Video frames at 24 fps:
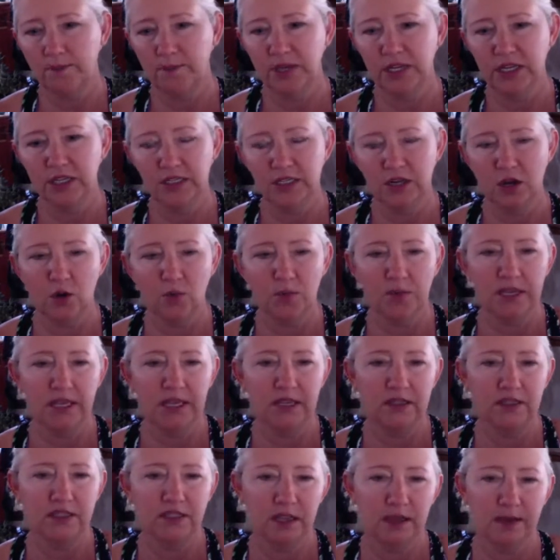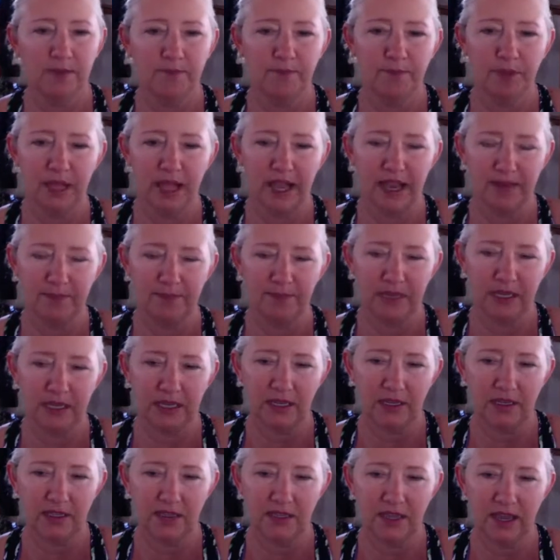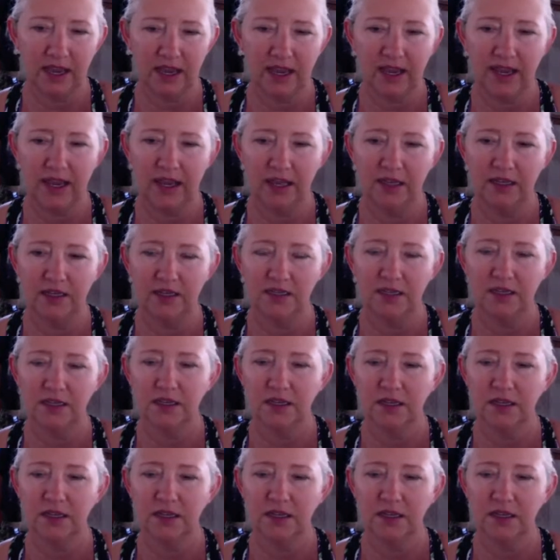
pinto beans and black beans, and